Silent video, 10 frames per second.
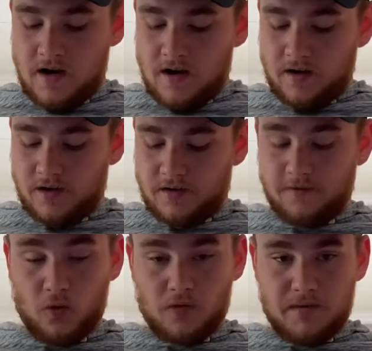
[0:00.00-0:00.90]
there's
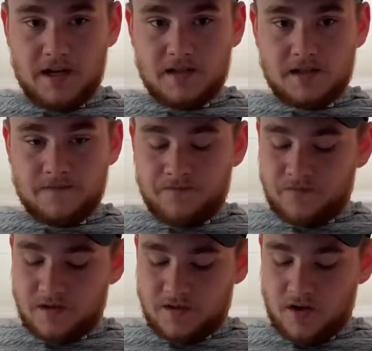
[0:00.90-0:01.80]
4 beats.
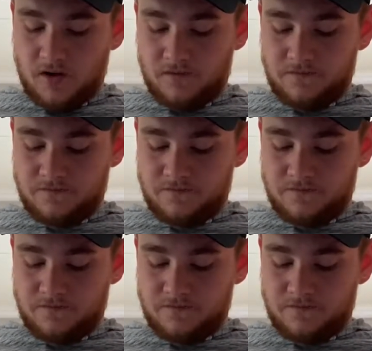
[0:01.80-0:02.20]
So